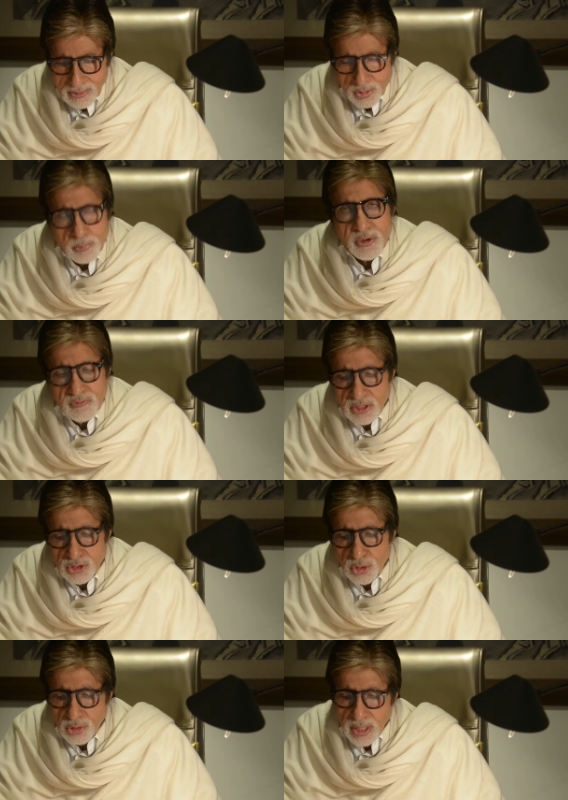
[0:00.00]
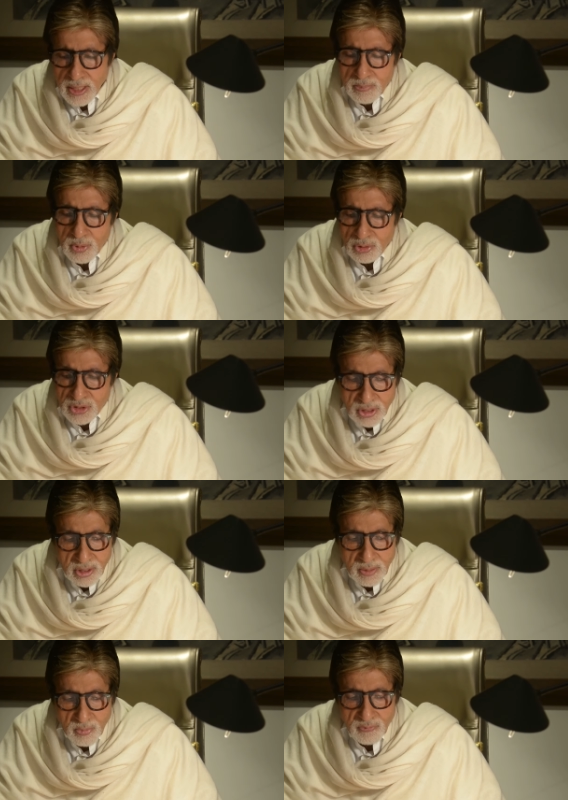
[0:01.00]
the privilege your name, your
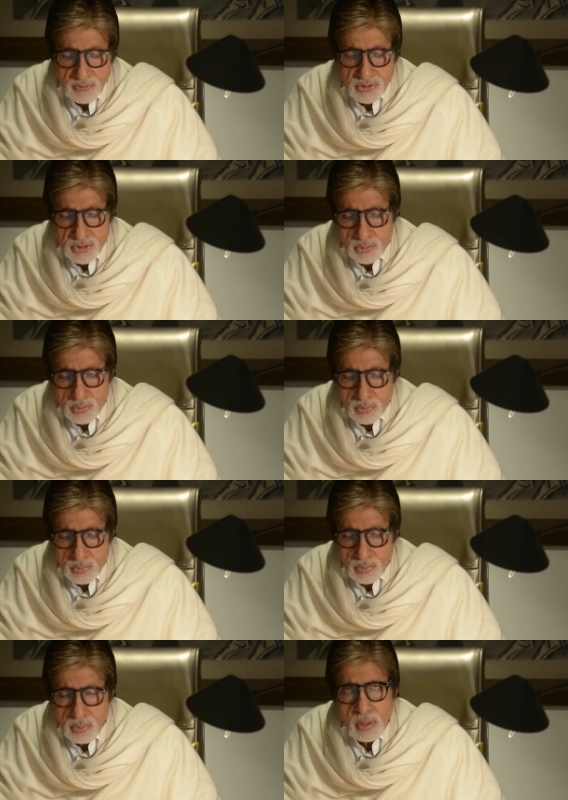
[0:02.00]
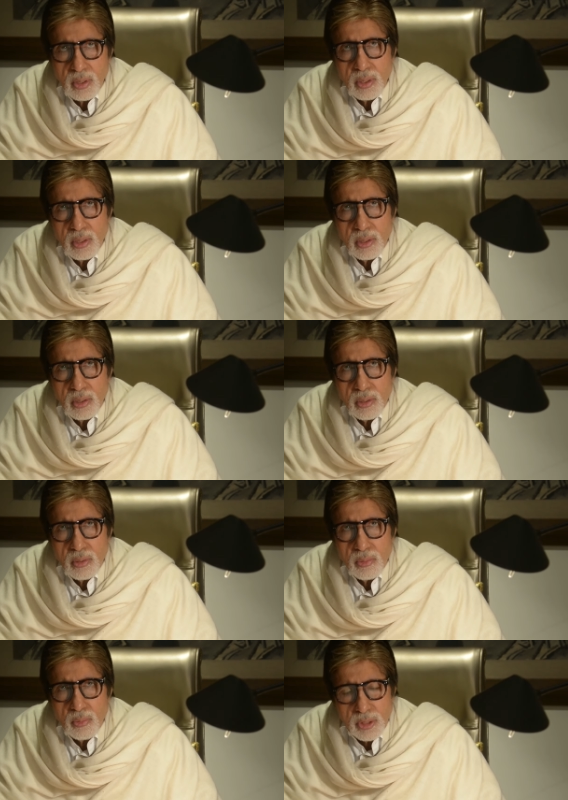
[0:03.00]
surname offers you
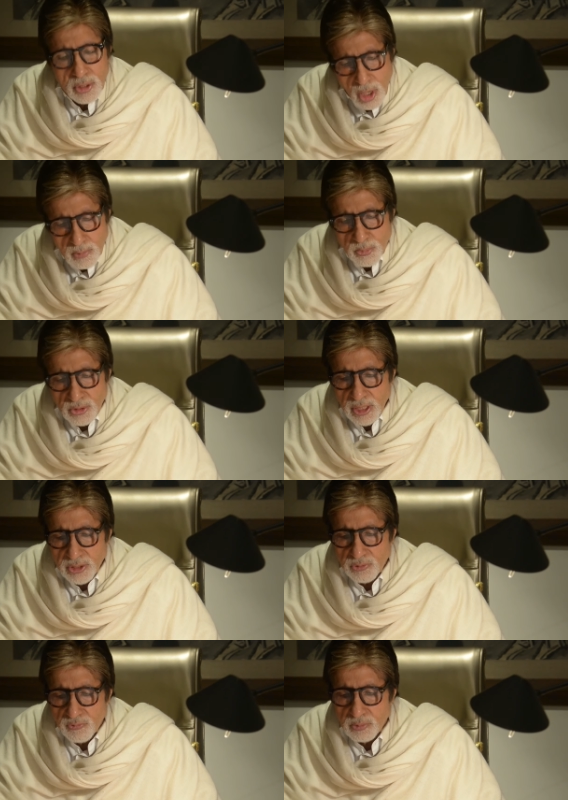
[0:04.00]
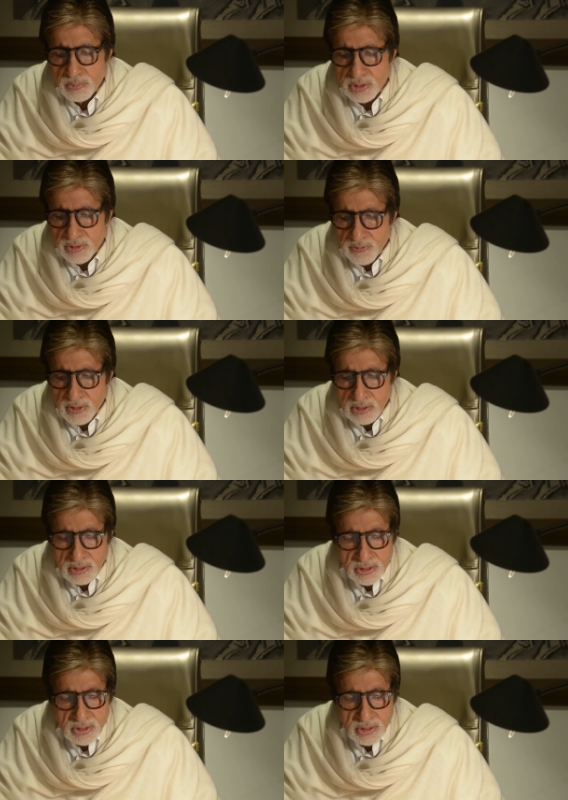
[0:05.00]
will not protect you from the
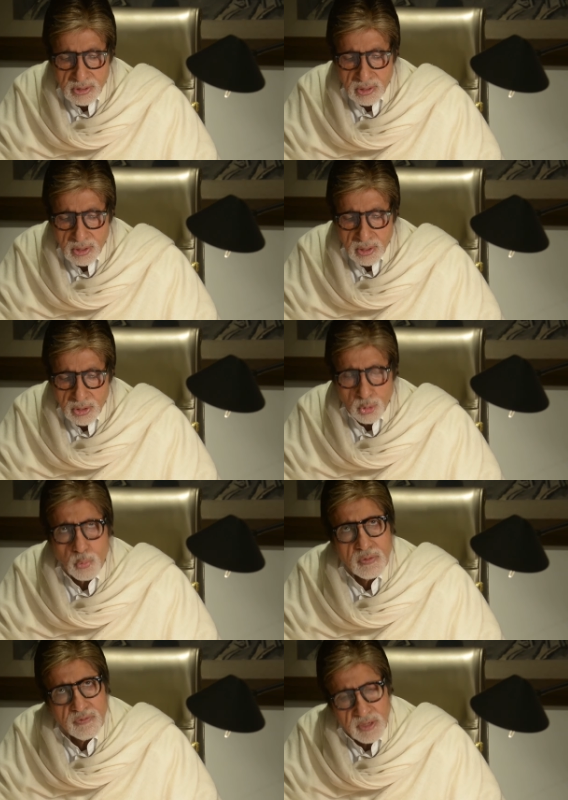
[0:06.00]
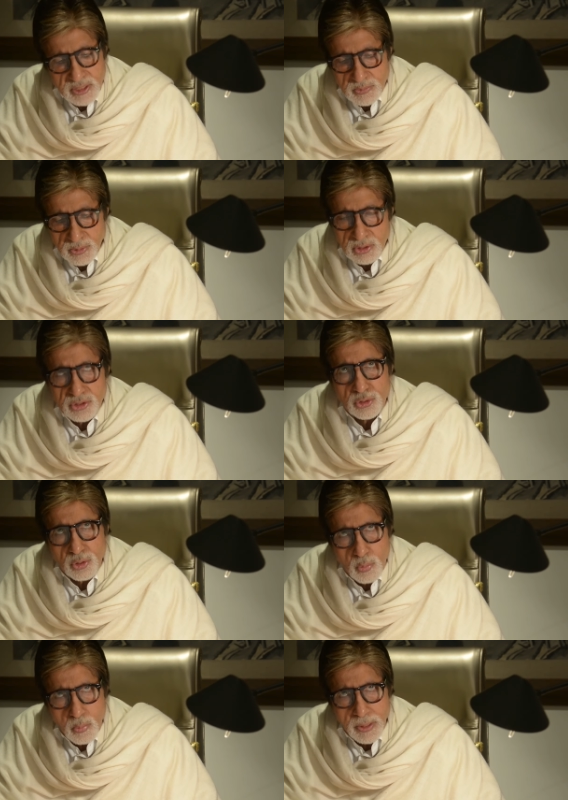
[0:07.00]
difficulties you will face because you're
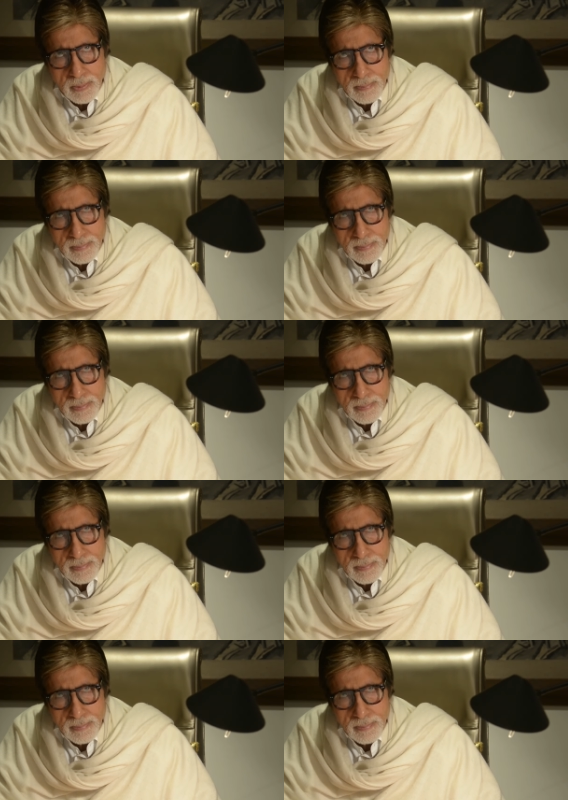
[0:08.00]
a woman.